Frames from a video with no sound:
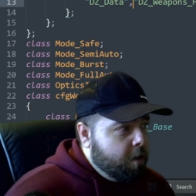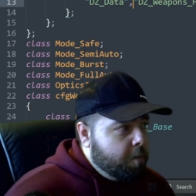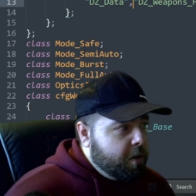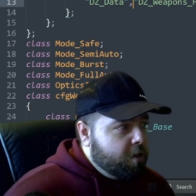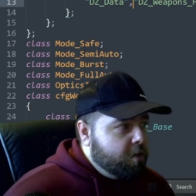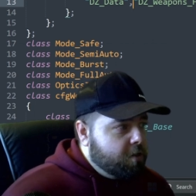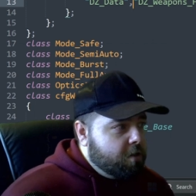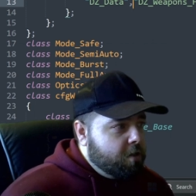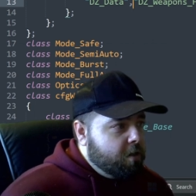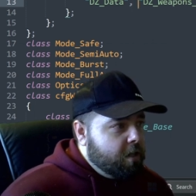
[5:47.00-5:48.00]

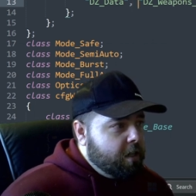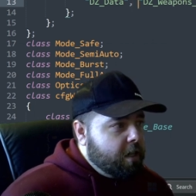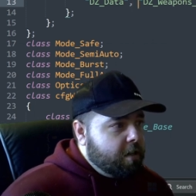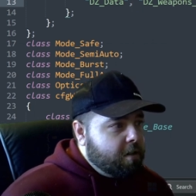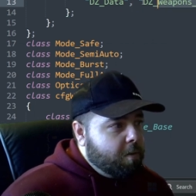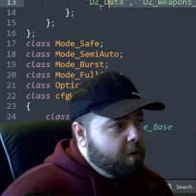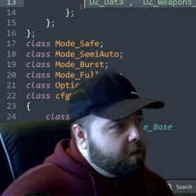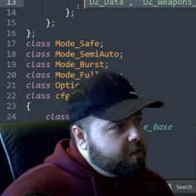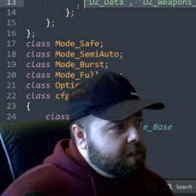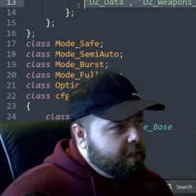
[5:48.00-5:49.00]
because that's how it
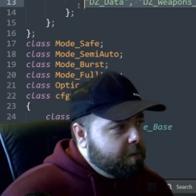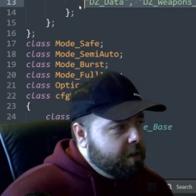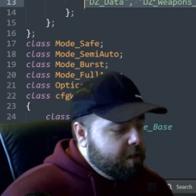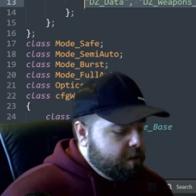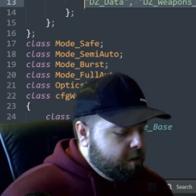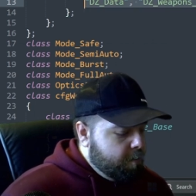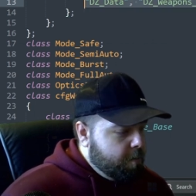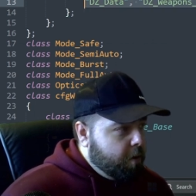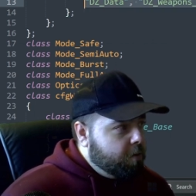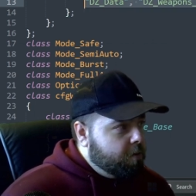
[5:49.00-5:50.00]
works in the
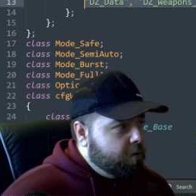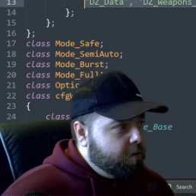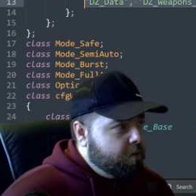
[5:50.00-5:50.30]
model,